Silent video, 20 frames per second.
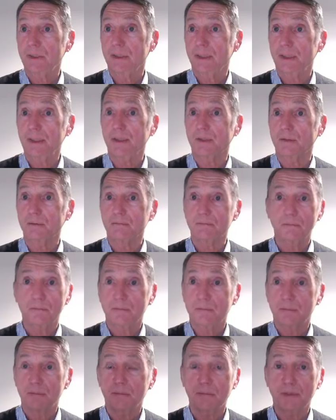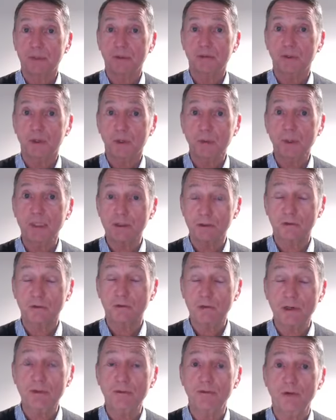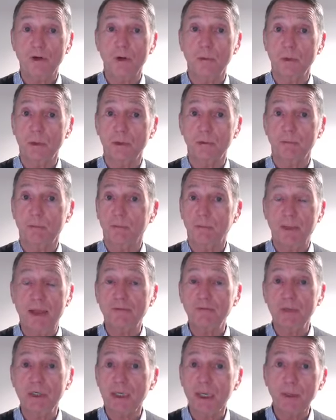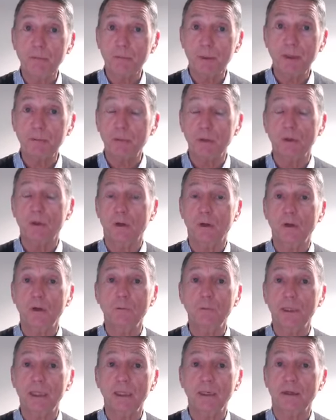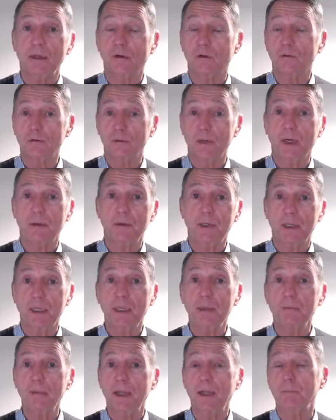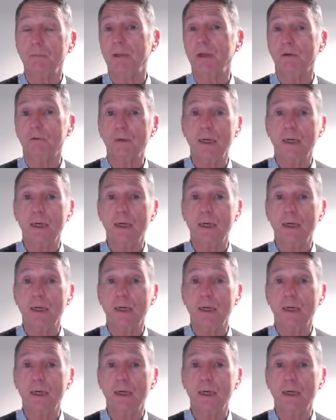you know, quite straightforward. Every day people call me or email me or